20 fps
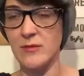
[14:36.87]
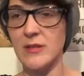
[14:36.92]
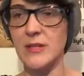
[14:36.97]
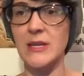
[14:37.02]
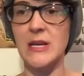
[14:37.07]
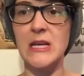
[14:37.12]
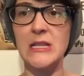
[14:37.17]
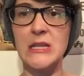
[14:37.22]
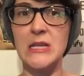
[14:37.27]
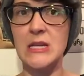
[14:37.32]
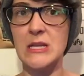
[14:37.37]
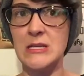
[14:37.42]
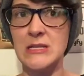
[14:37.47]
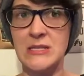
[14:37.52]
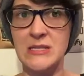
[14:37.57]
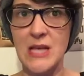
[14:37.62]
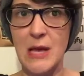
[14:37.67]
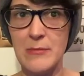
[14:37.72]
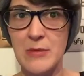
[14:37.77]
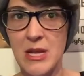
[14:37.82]
Ethan and
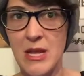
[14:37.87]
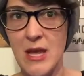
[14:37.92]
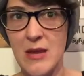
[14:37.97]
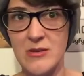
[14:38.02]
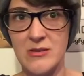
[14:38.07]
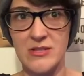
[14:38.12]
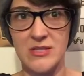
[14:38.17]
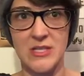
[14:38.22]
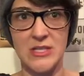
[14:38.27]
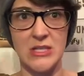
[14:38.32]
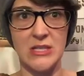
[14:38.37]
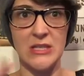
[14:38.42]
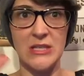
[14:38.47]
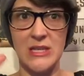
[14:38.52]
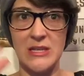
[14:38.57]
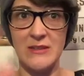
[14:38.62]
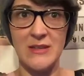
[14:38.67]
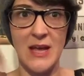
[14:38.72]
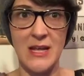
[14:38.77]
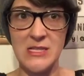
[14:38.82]
Sebene are still
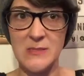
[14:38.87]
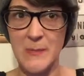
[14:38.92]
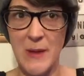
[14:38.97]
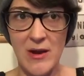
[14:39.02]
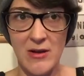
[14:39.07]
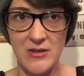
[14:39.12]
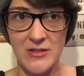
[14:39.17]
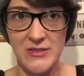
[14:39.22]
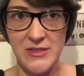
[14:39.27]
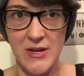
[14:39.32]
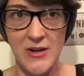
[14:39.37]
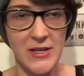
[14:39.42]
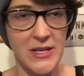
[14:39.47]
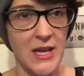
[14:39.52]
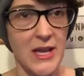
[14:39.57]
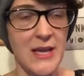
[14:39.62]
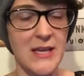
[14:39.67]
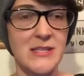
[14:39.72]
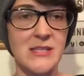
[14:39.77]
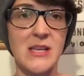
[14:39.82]
in that spiral
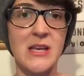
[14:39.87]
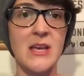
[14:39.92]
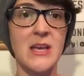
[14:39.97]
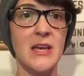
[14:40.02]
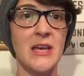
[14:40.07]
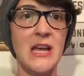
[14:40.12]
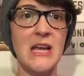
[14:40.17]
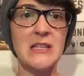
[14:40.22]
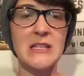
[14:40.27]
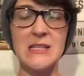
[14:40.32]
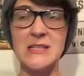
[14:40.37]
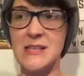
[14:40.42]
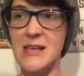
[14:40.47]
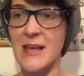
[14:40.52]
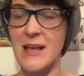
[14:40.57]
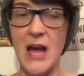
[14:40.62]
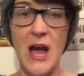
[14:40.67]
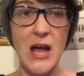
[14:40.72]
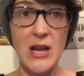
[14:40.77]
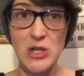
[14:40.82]
staircase. Ethan's
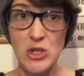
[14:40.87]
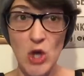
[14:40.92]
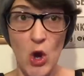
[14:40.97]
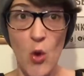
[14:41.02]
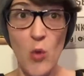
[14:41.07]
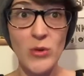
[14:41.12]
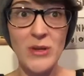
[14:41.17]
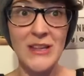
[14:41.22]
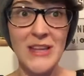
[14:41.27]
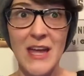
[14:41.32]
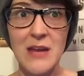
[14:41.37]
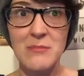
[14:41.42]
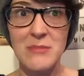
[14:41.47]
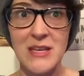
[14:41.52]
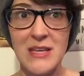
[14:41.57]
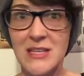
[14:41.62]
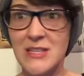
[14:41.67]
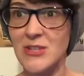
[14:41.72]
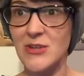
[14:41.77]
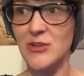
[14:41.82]
like, don't let
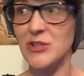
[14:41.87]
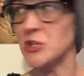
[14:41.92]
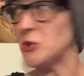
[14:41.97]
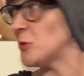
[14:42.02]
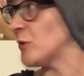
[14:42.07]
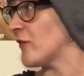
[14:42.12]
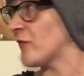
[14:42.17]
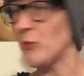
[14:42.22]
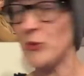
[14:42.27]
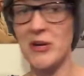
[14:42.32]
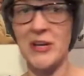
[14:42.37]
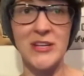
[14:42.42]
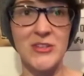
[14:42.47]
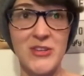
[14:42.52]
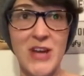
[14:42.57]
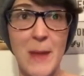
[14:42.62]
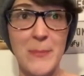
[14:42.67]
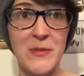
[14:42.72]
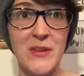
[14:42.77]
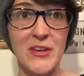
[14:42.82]
me kill you. If we're
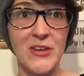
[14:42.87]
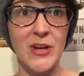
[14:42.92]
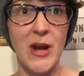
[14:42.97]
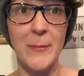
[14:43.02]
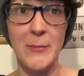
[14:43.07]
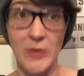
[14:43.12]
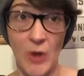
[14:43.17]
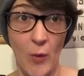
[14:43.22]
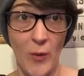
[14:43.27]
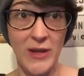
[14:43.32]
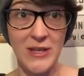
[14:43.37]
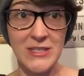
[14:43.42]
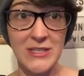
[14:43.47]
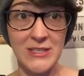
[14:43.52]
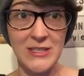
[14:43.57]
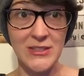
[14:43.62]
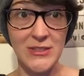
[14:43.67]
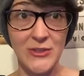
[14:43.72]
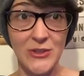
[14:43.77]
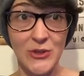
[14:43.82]
trapped in here, I'm going to
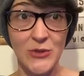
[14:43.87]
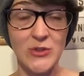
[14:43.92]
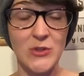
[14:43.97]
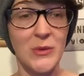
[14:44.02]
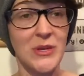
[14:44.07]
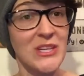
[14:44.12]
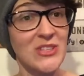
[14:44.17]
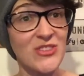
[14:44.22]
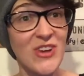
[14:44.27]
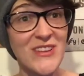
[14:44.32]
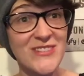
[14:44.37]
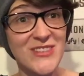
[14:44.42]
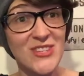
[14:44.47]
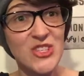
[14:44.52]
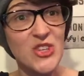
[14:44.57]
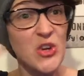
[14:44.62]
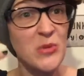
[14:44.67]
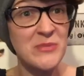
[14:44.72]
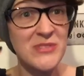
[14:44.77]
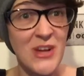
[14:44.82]
kill you. So he tries to
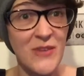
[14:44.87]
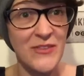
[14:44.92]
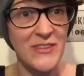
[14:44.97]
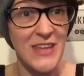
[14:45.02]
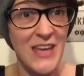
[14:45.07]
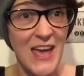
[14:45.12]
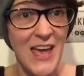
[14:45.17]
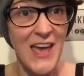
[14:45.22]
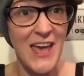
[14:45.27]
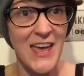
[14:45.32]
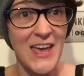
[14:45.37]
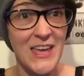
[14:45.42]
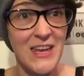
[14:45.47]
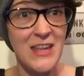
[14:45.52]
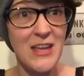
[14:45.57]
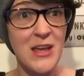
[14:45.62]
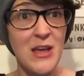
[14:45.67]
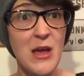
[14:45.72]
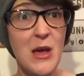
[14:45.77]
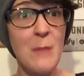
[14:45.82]
shoot himself in the head,
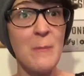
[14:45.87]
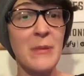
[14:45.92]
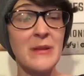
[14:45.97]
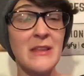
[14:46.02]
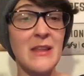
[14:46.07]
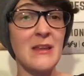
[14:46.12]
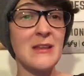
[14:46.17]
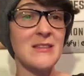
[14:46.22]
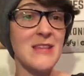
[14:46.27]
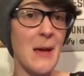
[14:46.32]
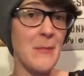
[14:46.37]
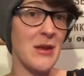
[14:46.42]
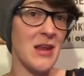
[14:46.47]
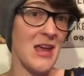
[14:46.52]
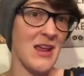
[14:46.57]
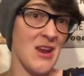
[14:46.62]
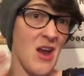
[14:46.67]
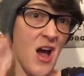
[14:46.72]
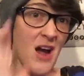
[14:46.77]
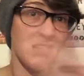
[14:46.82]
but then
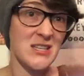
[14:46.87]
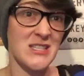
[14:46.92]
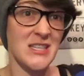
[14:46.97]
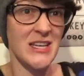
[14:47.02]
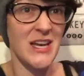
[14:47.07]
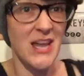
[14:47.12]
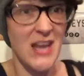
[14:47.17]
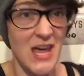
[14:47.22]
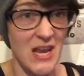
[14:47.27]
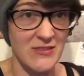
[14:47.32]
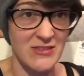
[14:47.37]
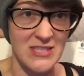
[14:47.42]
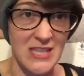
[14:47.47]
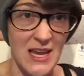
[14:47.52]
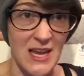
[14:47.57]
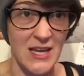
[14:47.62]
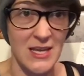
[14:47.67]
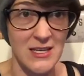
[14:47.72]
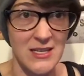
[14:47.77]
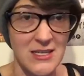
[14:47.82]
Sebene knocks the gun out of his
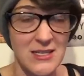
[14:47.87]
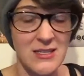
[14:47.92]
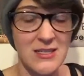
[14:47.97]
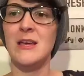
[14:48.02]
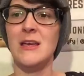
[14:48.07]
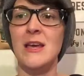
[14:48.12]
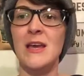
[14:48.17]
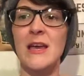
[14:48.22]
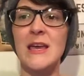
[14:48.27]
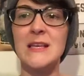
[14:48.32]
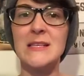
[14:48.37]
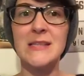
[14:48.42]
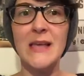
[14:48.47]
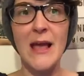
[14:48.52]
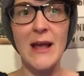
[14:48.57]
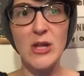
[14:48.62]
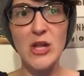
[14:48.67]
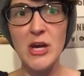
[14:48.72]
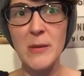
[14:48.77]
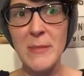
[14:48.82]
hand. He's
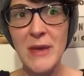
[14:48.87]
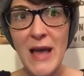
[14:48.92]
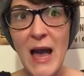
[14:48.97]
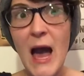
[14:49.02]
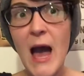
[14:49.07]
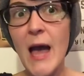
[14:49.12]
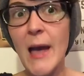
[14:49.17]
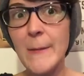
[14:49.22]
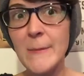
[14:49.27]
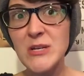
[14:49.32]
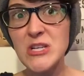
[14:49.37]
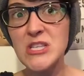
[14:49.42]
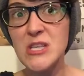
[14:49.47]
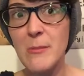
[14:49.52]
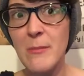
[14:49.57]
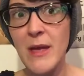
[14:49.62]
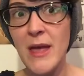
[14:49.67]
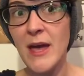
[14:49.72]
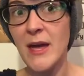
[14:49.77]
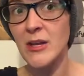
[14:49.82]
like, look at me. I'm just a
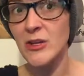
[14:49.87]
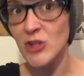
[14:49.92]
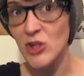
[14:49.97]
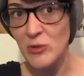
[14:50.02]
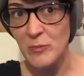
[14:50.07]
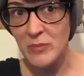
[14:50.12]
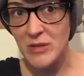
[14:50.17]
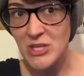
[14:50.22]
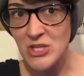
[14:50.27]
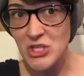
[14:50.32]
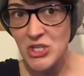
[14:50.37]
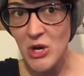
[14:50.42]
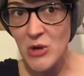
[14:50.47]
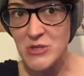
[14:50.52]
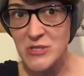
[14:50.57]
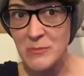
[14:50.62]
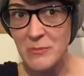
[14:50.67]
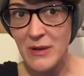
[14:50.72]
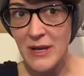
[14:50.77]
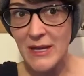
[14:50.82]
man. You've been
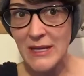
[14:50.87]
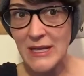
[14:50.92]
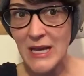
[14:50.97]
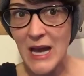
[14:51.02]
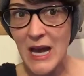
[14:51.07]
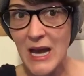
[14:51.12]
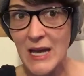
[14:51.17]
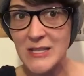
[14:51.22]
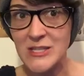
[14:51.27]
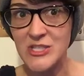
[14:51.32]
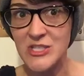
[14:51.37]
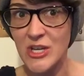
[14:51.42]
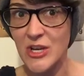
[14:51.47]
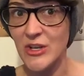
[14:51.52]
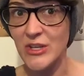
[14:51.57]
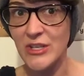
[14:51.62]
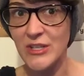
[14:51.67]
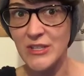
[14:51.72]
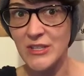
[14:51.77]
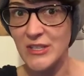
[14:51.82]
chosen by God, so
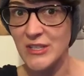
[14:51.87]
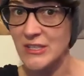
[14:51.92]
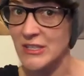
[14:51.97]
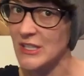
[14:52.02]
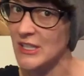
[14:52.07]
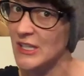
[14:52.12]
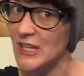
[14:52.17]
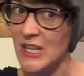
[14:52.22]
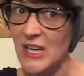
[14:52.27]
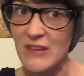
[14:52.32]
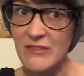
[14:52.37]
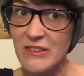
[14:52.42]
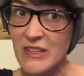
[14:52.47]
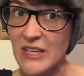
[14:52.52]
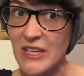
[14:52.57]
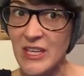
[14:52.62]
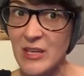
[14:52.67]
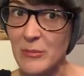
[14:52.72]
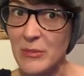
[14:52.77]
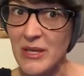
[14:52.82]
you're gonna have to
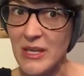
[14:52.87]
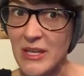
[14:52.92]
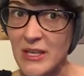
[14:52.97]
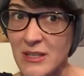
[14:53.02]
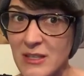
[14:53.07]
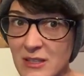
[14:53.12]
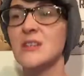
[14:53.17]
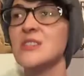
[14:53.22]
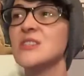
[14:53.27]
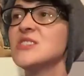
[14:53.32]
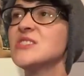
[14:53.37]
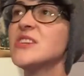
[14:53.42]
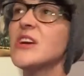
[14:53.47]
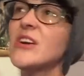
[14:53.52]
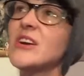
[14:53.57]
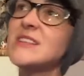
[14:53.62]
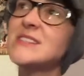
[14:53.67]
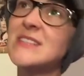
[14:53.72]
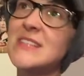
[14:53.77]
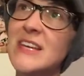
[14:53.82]
eat me.
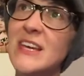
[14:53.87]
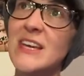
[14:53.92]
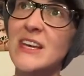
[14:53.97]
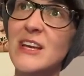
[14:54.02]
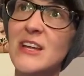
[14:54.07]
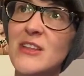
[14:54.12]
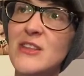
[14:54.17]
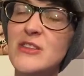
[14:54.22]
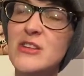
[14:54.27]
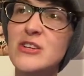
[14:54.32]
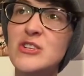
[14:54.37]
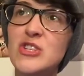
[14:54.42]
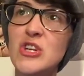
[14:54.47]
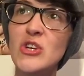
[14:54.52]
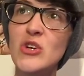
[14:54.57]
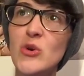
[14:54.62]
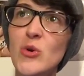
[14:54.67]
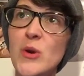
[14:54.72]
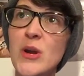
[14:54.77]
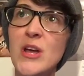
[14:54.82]
Seriously, the
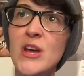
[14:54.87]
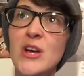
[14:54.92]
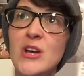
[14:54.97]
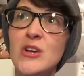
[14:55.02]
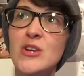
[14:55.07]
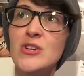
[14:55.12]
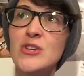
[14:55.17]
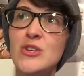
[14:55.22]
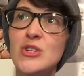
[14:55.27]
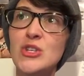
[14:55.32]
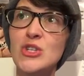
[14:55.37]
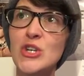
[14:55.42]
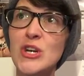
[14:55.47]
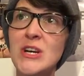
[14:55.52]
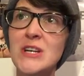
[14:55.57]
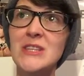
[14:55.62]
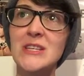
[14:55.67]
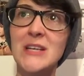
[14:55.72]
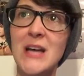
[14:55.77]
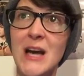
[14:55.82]
dude
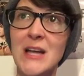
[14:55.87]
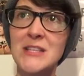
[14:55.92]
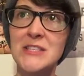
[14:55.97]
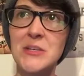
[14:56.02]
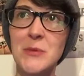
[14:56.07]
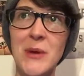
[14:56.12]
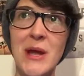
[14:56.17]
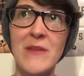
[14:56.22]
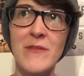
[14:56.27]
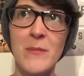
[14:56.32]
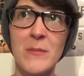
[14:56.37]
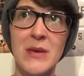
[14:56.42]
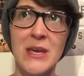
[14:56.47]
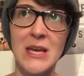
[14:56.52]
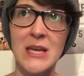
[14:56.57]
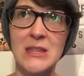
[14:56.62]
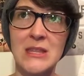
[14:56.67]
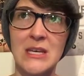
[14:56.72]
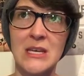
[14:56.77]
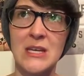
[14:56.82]
took the guns away from
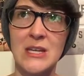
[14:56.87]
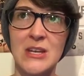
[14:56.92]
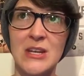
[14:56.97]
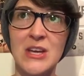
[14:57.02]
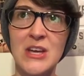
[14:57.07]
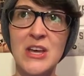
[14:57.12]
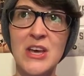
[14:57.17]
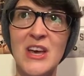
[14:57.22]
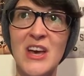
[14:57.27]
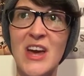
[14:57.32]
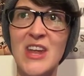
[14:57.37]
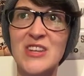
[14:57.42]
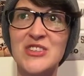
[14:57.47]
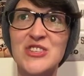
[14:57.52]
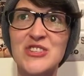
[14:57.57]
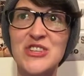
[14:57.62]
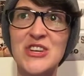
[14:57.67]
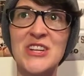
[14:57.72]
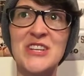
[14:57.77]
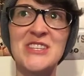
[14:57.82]
Ethan and is
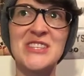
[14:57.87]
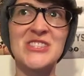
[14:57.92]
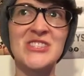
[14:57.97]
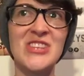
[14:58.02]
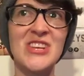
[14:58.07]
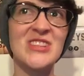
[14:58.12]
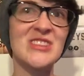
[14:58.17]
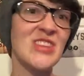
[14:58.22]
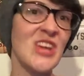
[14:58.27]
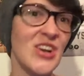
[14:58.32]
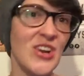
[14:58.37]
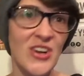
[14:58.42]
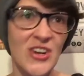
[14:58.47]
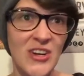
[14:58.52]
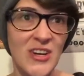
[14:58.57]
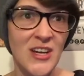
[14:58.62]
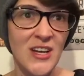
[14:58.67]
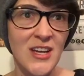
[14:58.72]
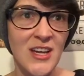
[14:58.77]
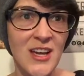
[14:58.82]
just gonna sit
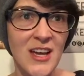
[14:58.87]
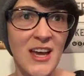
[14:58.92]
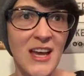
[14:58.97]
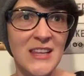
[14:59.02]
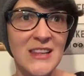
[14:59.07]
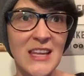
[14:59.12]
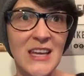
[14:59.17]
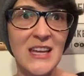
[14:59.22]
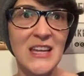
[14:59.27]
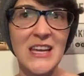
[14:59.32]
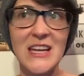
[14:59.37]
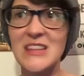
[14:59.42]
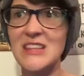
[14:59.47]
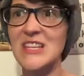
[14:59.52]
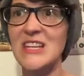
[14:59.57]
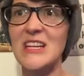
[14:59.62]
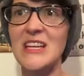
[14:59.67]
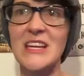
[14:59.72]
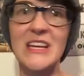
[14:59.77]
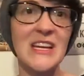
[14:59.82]
there and let
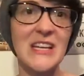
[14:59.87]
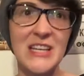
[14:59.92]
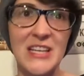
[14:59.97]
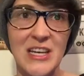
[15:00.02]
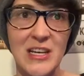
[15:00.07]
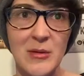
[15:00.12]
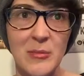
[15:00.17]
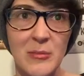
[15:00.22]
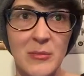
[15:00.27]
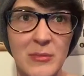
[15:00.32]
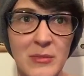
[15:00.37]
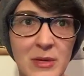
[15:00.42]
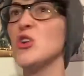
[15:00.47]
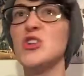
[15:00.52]
Ethan eat him.